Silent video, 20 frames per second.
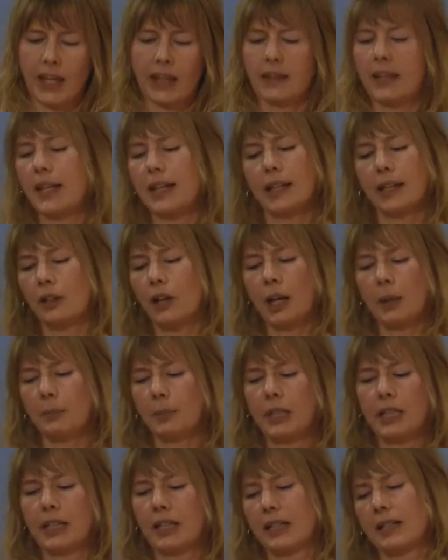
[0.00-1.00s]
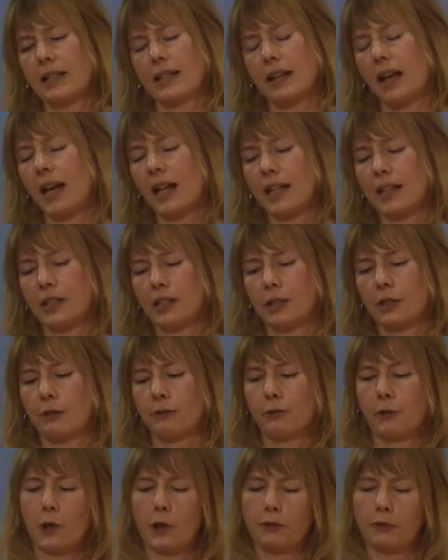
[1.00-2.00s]
They cannot be consigned to the
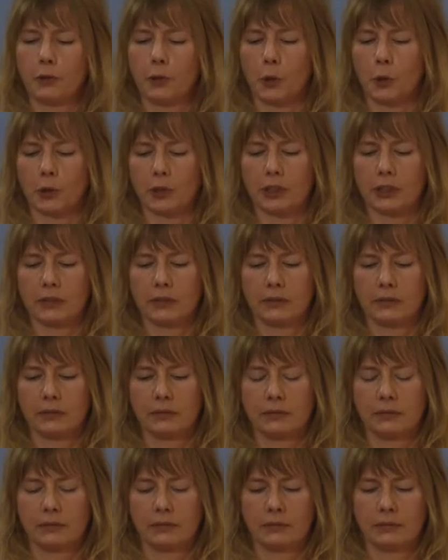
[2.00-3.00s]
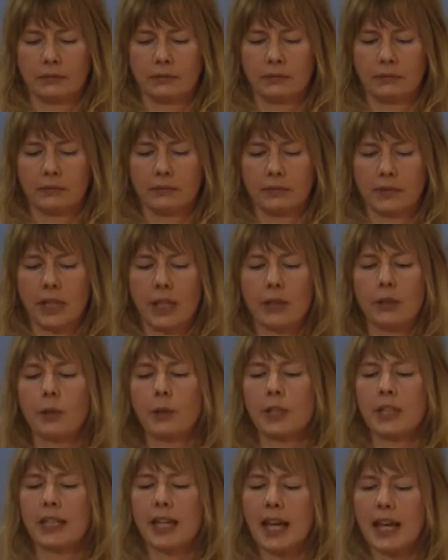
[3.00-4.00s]
fourfold,
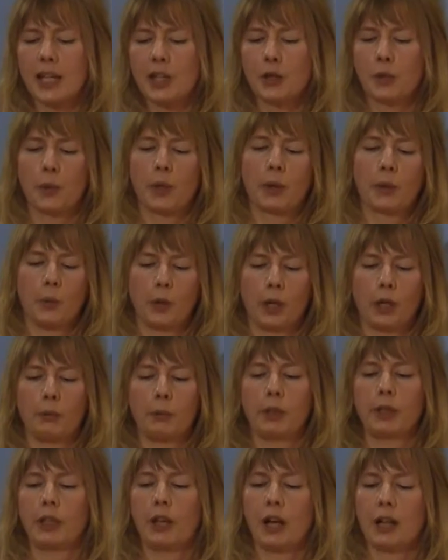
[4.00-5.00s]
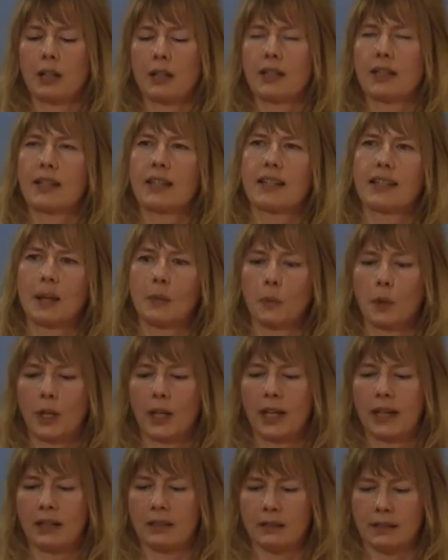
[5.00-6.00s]
though the age we were belongs to
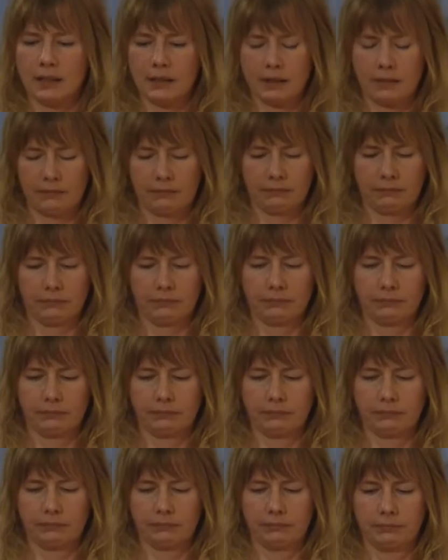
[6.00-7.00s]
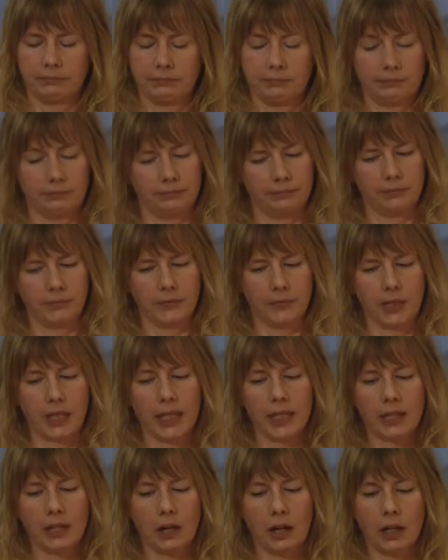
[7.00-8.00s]
someone else,
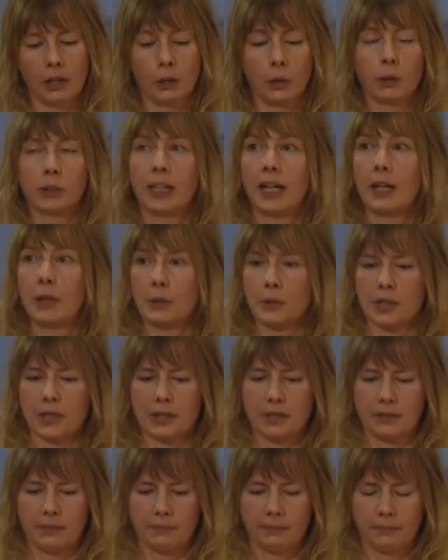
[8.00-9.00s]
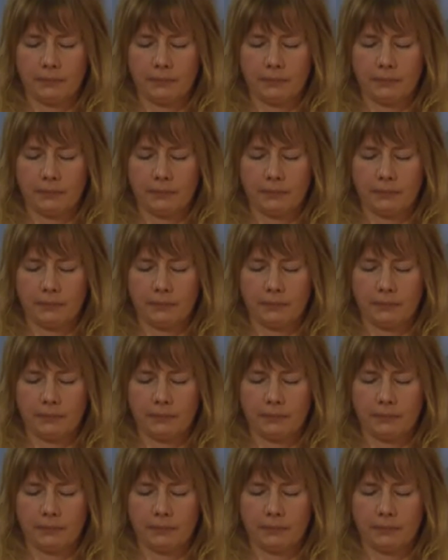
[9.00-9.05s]
like our old house.